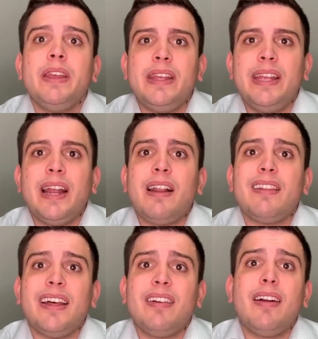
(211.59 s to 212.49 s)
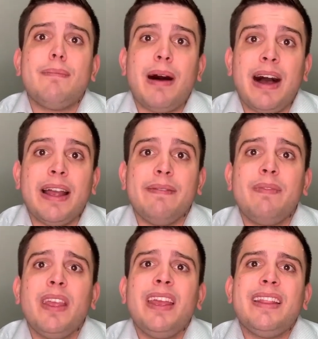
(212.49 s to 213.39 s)
He got a letter of mine
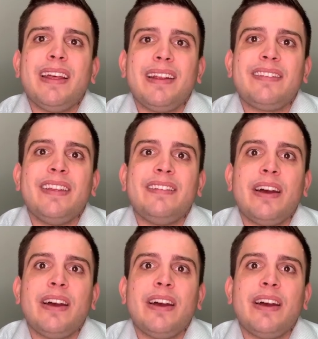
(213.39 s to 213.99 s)
that I sent